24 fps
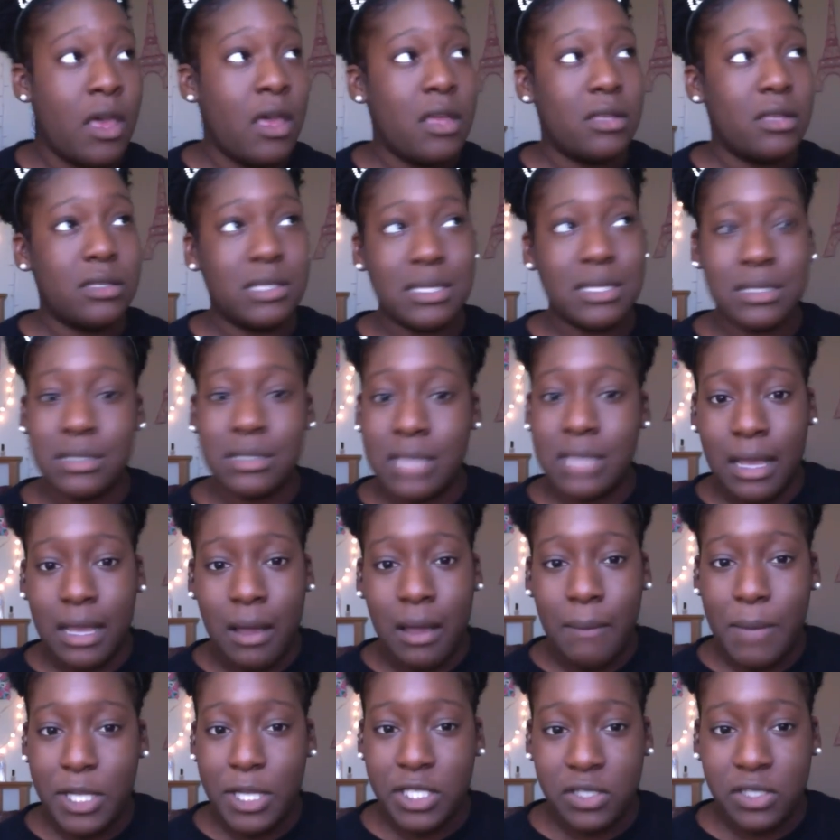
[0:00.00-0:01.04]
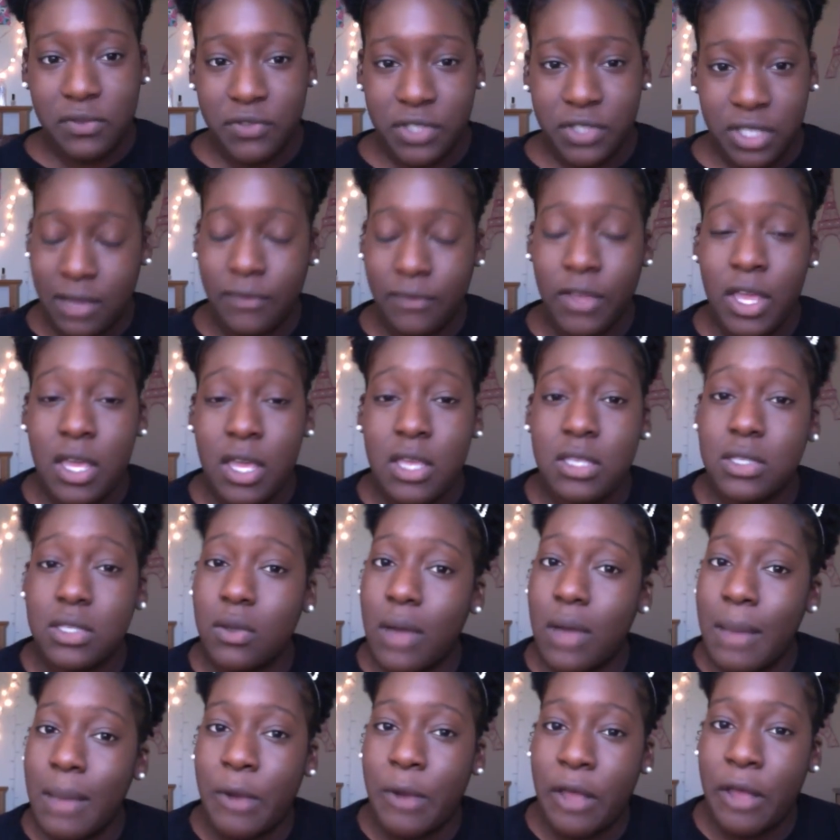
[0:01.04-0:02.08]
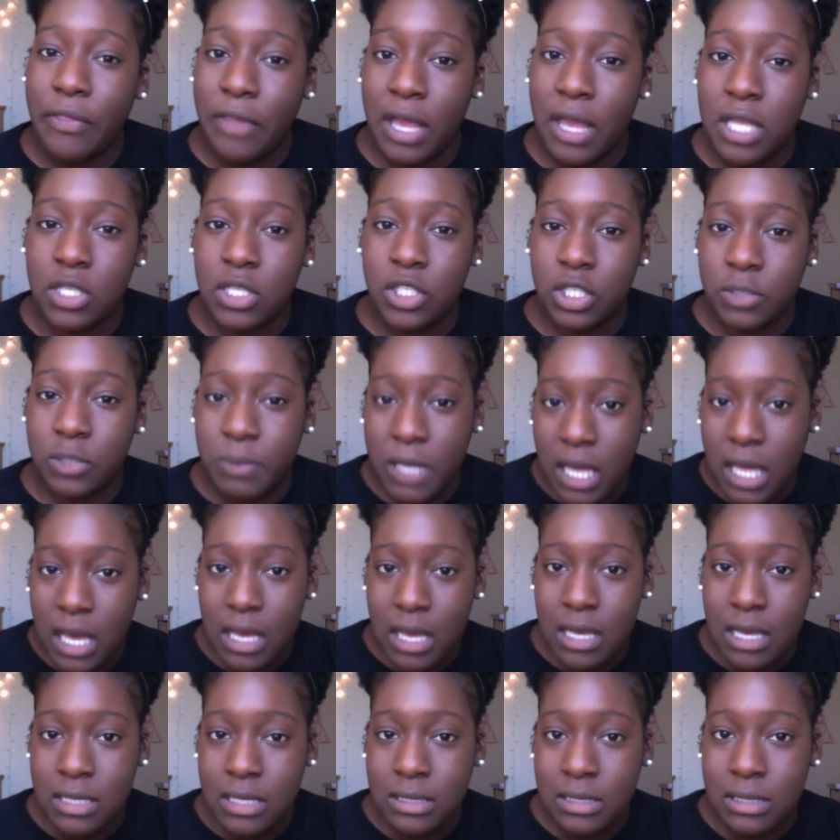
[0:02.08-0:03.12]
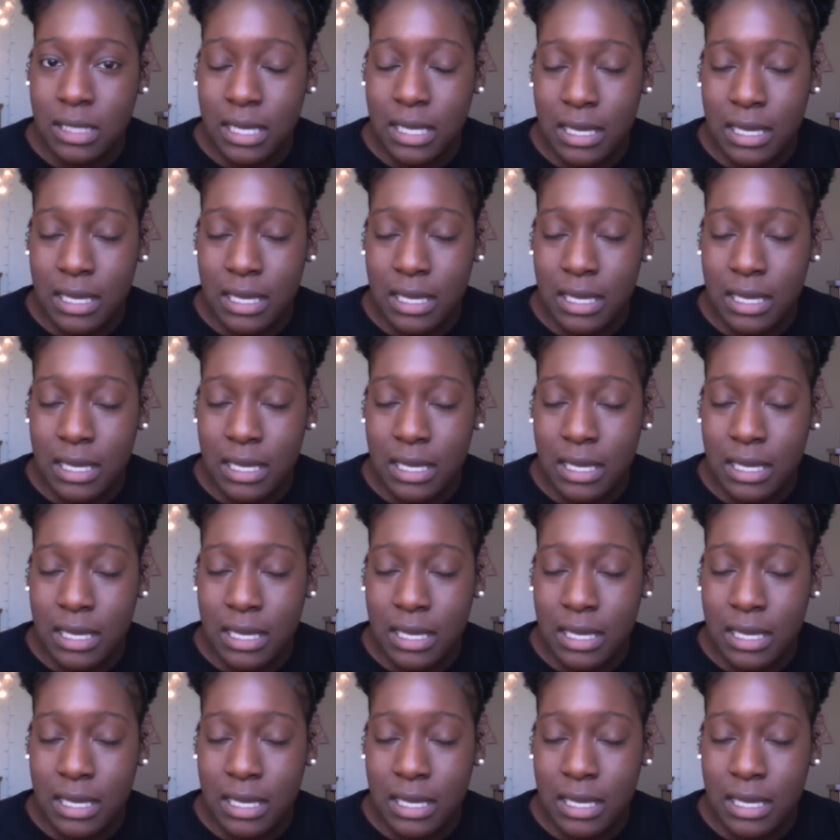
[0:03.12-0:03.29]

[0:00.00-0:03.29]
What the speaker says: just like a bunch of stuff, so I brought that just because